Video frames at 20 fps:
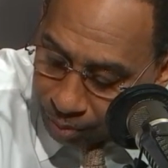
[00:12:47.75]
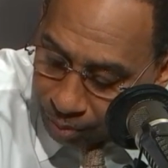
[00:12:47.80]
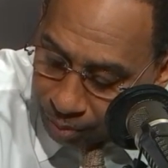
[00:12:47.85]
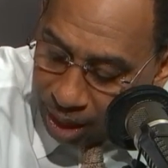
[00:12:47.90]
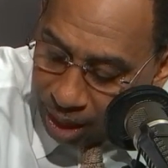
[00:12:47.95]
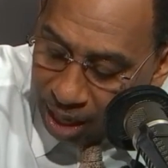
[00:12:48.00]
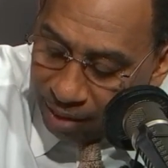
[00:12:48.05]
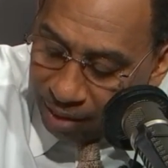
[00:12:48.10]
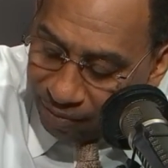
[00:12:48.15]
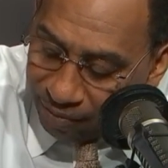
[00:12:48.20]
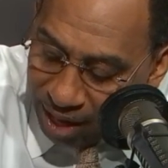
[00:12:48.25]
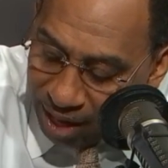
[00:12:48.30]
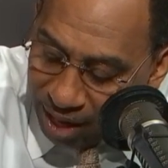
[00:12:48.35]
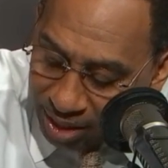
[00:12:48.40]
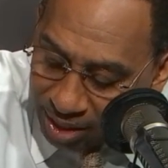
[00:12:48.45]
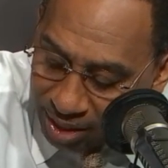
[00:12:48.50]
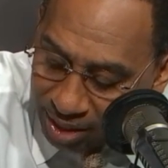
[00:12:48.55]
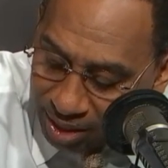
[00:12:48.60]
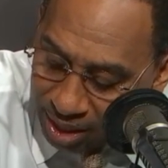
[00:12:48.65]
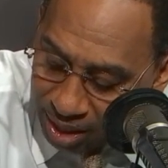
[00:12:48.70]

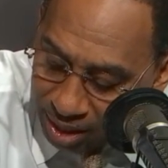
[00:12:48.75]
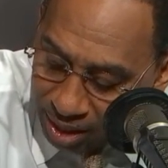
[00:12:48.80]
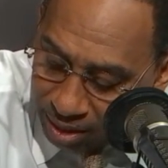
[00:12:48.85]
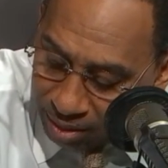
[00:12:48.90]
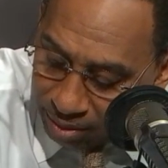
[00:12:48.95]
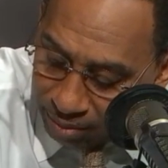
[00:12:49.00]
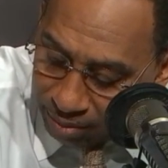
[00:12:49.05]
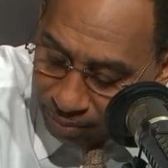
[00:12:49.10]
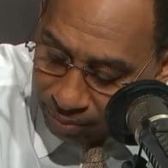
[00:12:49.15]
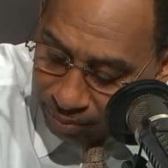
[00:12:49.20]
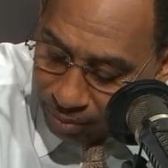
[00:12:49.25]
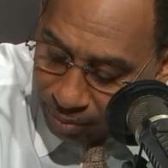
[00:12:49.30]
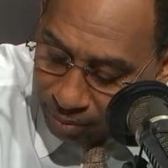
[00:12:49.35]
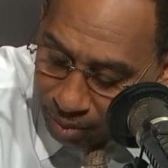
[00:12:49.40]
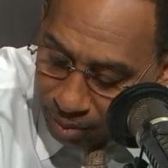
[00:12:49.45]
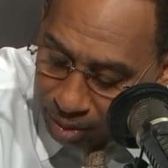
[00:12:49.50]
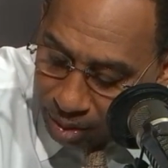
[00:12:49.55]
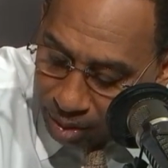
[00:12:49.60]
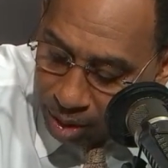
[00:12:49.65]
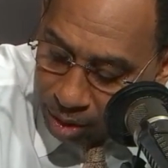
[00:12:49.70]
advancing
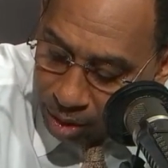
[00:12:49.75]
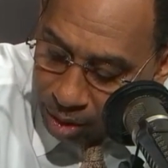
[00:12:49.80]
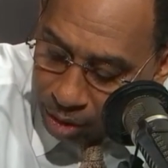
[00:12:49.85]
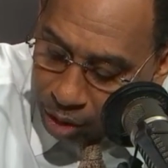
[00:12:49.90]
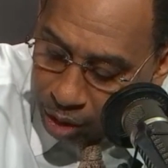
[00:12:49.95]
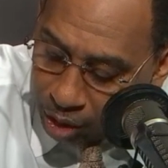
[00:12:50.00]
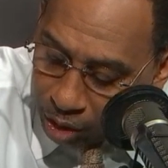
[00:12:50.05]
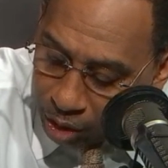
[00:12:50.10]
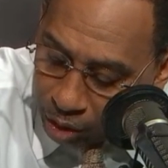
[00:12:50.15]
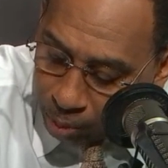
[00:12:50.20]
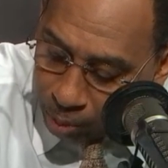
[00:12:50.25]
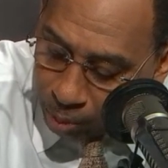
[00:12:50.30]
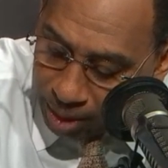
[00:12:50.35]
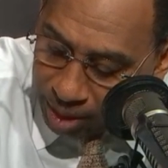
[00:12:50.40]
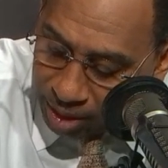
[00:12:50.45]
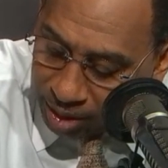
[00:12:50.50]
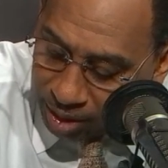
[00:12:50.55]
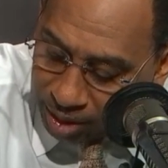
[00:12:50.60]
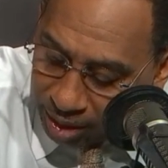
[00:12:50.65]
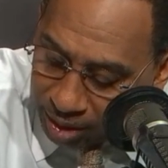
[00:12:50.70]
to the
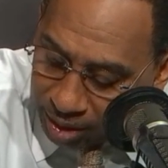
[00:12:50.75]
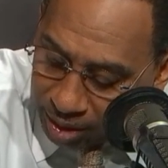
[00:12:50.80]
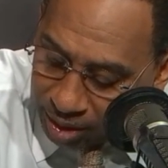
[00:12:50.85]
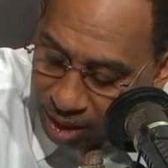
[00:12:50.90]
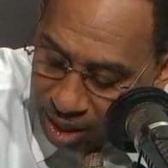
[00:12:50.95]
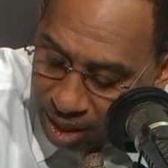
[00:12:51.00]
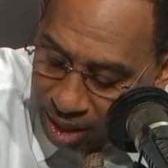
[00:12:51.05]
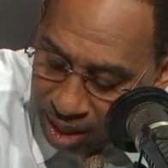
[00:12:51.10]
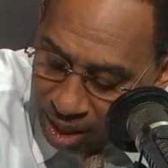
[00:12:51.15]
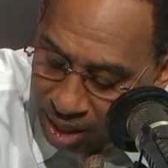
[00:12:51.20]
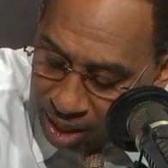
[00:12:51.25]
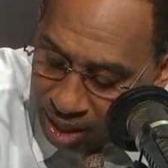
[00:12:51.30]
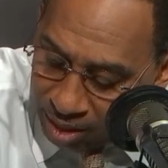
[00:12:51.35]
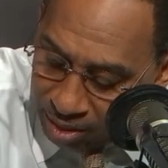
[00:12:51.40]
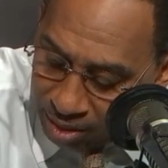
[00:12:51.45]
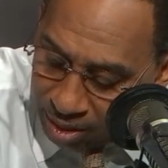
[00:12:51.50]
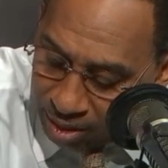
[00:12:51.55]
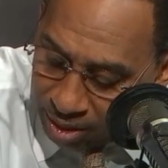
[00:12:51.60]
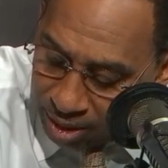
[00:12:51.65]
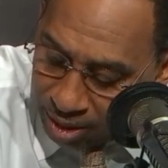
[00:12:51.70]
Sweet 16.
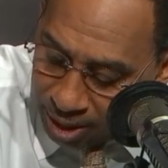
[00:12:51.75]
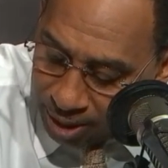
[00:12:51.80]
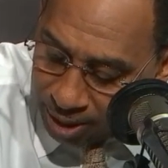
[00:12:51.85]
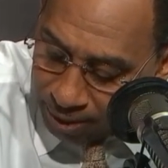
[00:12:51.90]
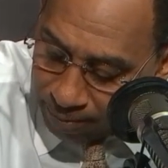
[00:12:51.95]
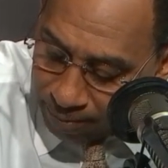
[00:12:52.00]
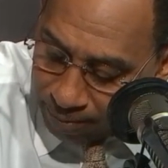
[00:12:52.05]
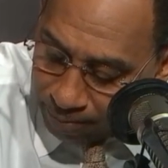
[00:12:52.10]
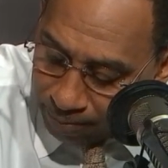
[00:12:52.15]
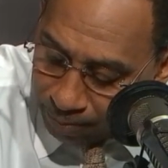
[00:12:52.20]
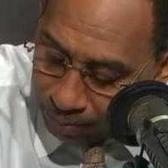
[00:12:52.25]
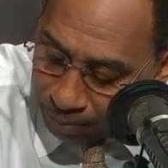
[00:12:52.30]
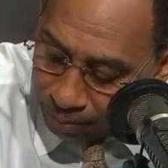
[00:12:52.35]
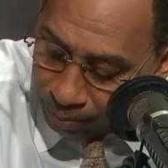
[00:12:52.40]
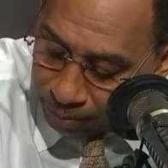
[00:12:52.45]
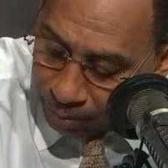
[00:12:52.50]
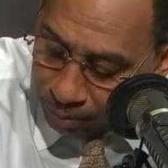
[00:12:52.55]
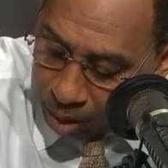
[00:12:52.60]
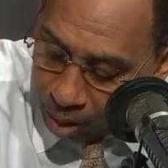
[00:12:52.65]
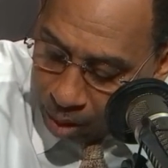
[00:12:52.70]

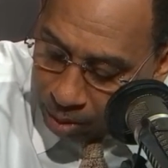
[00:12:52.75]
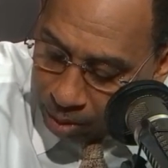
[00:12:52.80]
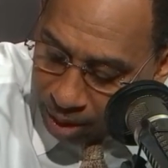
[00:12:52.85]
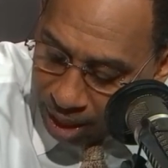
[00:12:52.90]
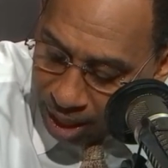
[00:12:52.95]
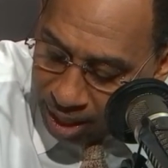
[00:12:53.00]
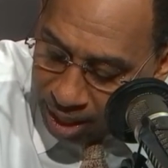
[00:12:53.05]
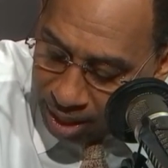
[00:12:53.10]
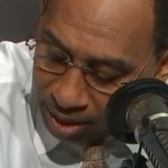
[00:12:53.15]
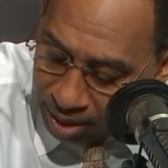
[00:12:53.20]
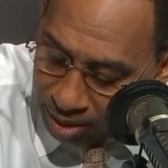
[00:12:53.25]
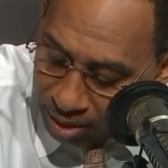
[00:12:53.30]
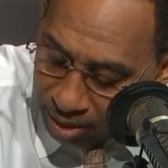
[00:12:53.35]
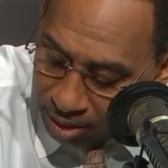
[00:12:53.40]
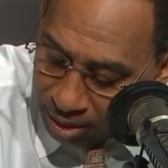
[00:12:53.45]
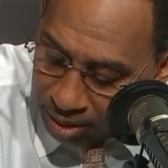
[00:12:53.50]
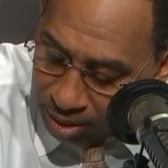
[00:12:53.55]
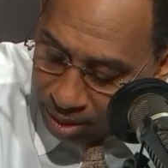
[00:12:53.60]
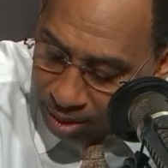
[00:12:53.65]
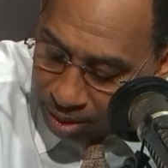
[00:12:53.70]
Okay.
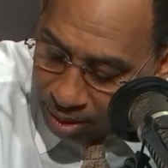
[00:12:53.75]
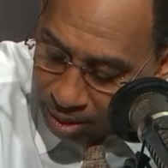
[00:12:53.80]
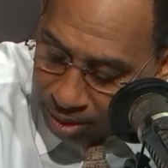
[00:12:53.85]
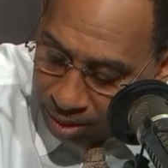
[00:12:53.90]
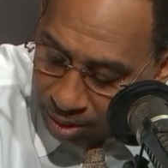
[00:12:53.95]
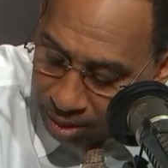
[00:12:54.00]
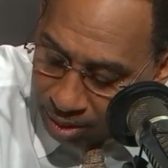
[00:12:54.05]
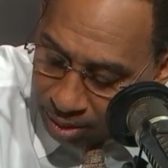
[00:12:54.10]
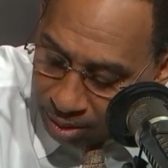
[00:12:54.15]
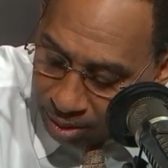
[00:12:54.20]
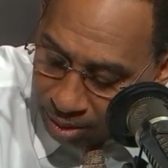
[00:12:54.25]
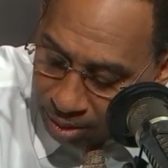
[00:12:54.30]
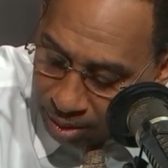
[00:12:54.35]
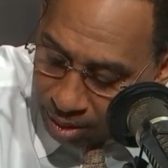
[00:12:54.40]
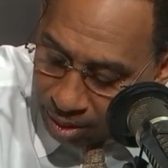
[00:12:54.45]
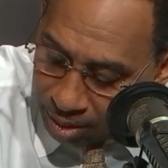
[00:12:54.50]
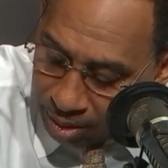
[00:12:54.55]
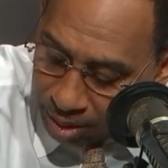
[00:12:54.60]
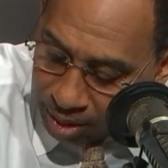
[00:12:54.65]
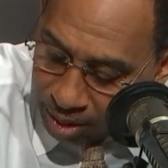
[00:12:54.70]

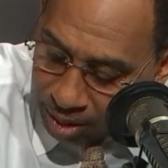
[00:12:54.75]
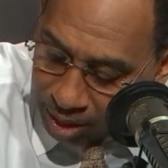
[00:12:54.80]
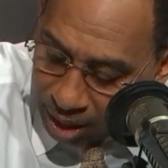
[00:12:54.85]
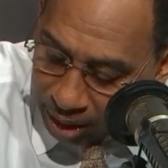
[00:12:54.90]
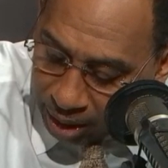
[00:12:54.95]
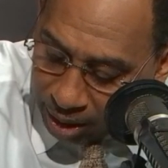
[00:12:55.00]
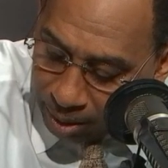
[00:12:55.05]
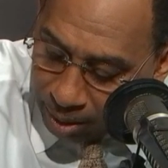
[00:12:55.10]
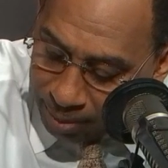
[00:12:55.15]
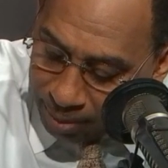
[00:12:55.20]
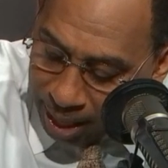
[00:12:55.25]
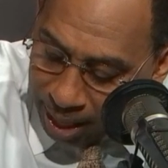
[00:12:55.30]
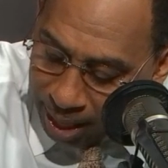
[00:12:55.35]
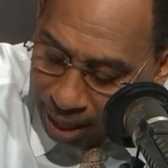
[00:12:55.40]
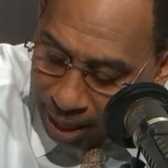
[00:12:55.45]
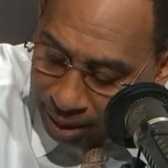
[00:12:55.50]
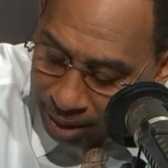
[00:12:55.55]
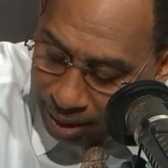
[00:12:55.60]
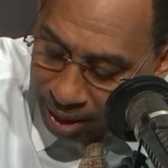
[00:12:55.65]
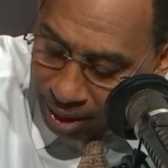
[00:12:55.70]
Kentucky will be
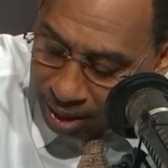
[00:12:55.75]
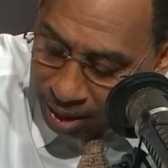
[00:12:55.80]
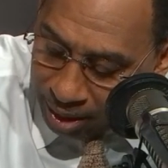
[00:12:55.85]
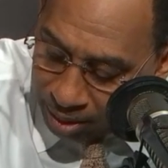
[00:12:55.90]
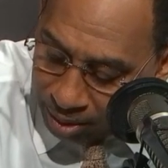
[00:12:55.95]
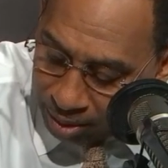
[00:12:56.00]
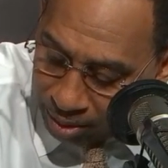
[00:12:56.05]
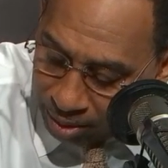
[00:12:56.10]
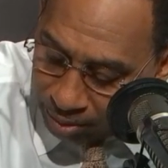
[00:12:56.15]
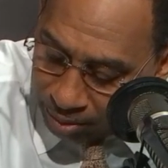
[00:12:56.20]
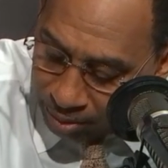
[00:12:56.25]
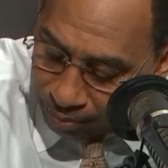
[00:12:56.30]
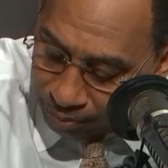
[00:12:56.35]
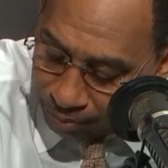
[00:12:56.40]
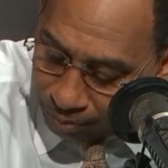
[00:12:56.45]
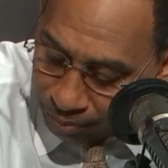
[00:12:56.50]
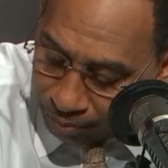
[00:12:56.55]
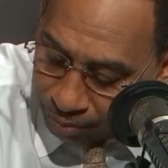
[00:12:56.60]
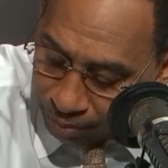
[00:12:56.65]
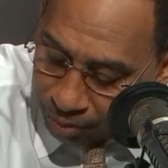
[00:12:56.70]
out of there.
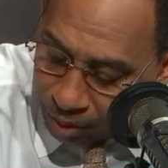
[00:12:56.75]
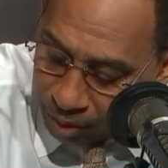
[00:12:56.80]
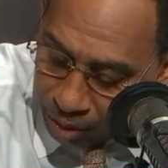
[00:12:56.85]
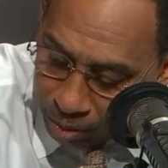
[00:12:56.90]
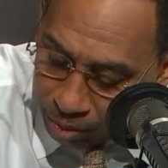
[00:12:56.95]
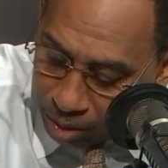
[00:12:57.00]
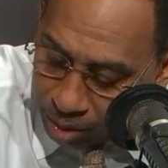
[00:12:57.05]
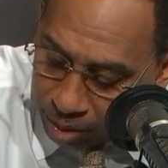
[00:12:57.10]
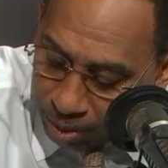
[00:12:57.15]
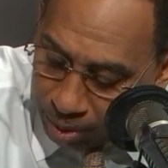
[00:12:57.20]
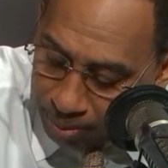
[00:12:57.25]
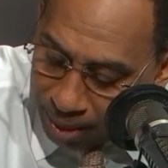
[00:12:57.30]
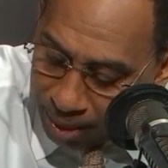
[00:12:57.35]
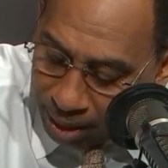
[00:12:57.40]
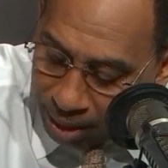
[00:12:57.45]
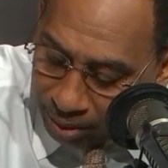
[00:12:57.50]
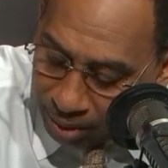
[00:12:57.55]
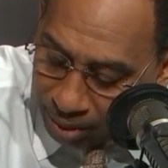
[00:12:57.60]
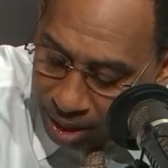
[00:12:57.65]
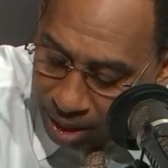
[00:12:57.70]
Houston will be
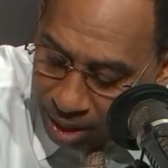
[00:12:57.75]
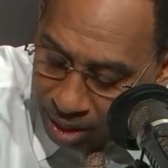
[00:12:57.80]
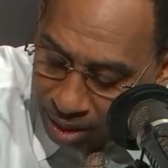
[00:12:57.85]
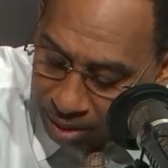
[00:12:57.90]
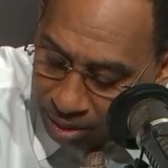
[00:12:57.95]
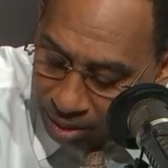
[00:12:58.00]
out there.